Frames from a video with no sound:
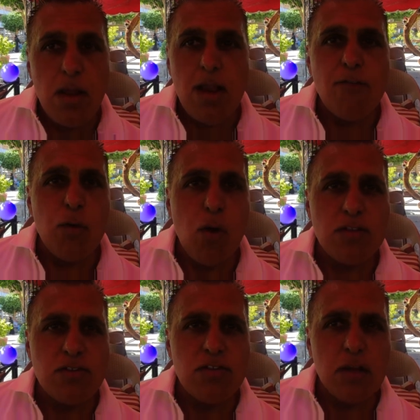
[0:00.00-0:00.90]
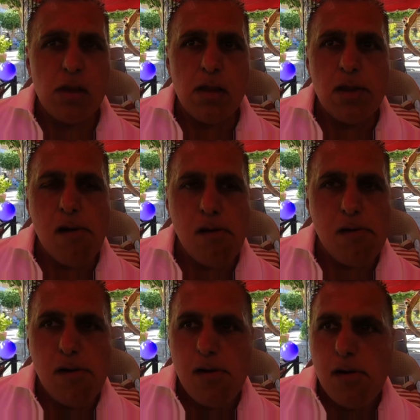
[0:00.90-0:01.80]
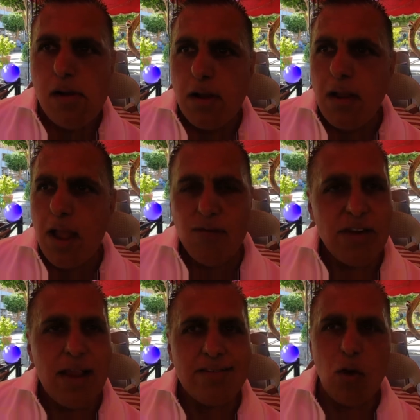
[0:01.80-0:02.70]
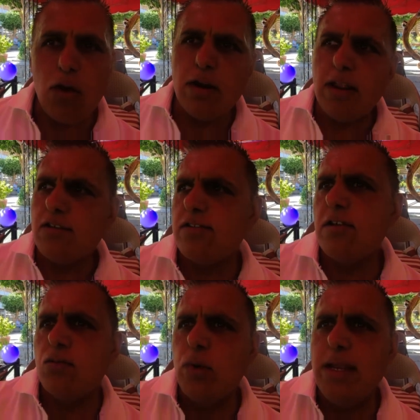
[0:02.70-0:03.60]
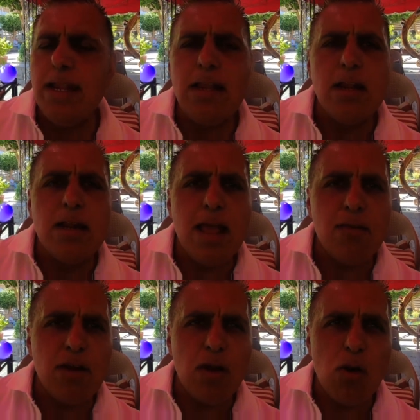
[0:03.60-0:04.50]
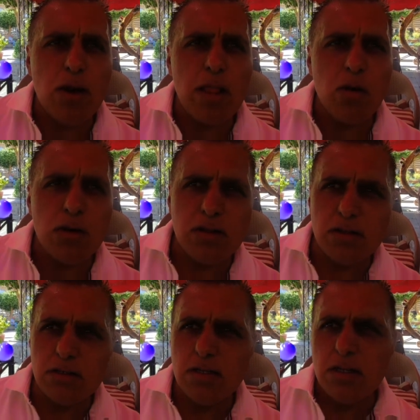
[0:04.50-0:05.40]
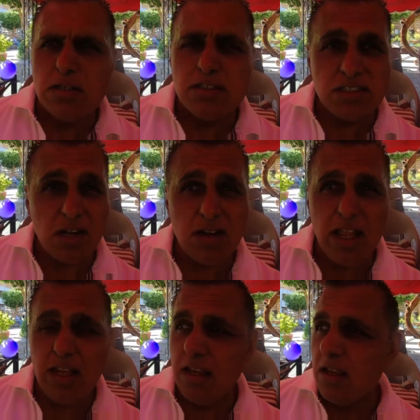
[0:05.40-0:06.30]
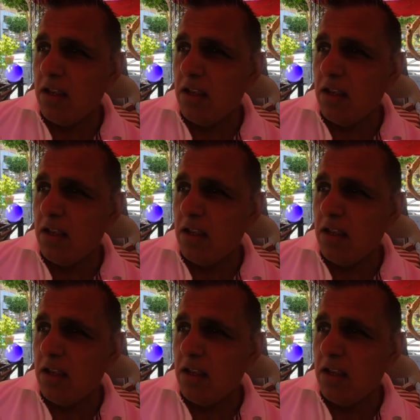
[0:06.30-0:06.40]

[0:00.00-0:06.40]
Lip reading: everyone's having it as a holiday, just as we in England have our holiday on a Sunday.